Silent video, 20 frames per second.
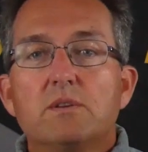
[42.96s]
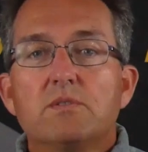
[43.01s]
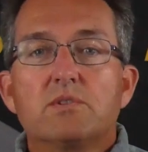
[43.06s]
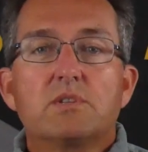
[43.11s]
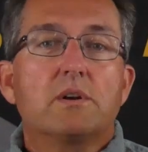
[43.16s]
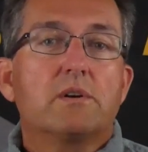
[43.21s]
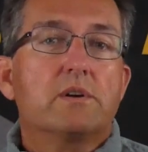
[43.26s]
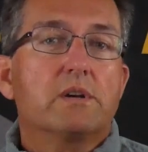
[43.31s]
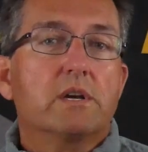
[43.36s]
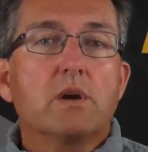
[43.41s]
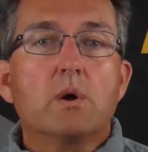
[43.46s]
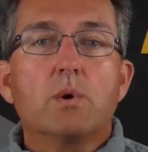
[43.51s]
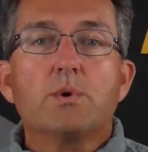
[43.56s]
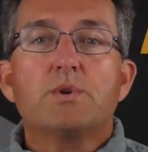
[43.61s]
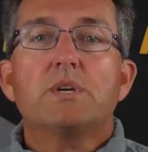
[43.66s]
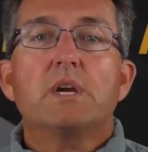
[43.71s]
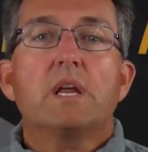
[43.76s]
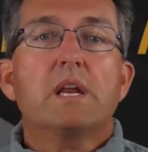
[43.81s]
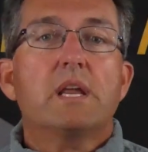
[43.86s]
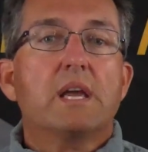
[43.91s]
You start
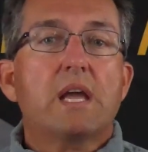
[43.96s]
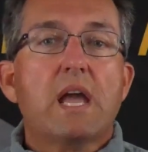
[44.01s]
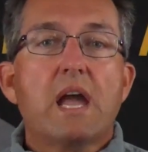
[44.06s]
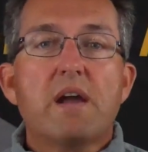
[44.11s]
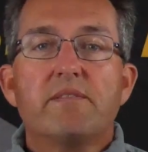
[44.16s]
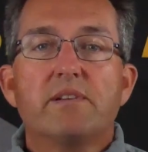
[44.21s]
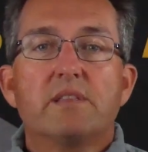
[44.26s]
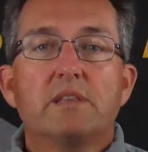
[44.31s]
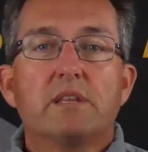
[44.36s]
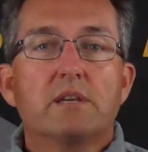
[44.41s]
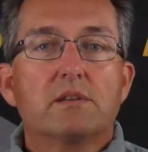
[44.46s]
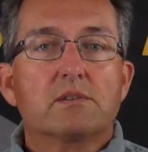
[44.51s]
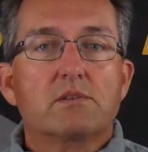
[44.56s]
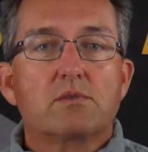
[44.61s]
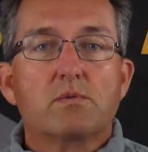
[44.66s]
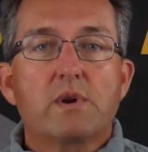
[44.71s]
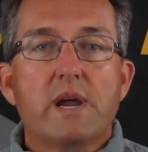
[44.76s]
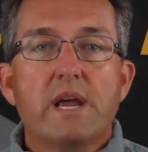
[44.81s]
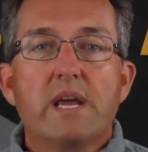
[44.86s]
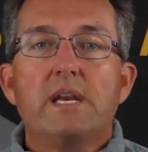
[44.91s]
negotiating, everything's
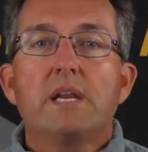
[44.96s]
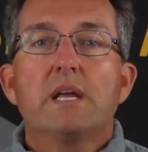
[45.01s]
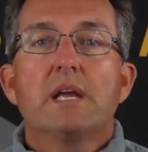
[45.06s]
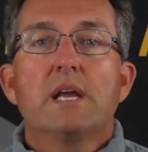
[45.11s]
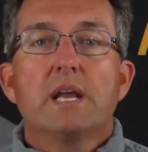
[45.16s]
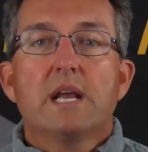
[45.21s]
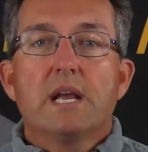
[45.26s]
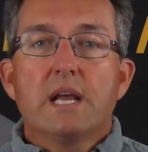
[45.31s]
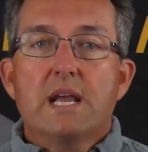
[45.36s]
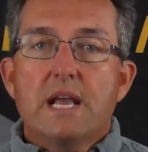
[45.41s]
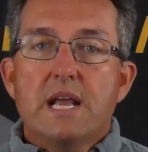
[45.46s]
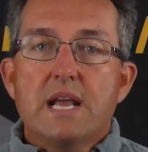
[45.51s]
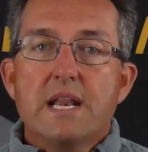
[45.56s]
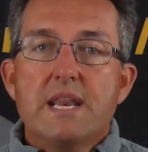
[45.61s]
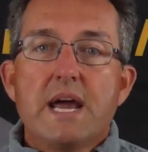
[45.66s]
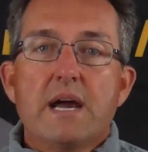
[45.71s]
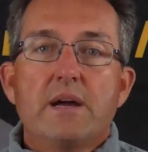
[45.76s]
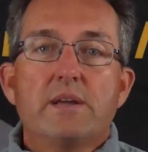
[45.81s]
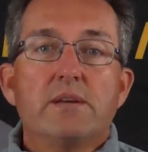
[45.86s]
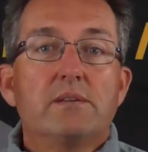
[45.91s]
great. And
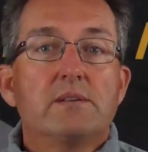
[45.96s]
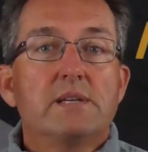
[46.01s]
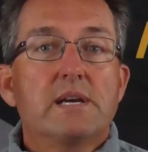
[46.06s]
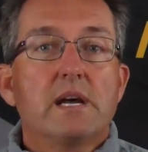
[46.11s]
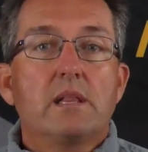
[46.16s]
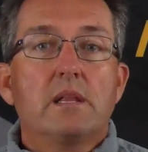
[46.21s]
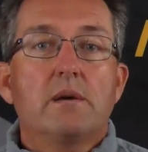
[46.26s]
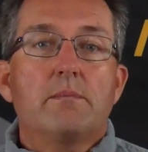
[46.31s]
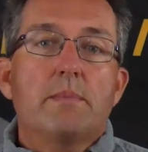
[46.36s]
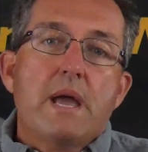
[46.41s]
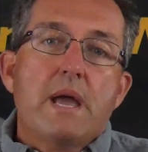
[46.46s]
now you tell them,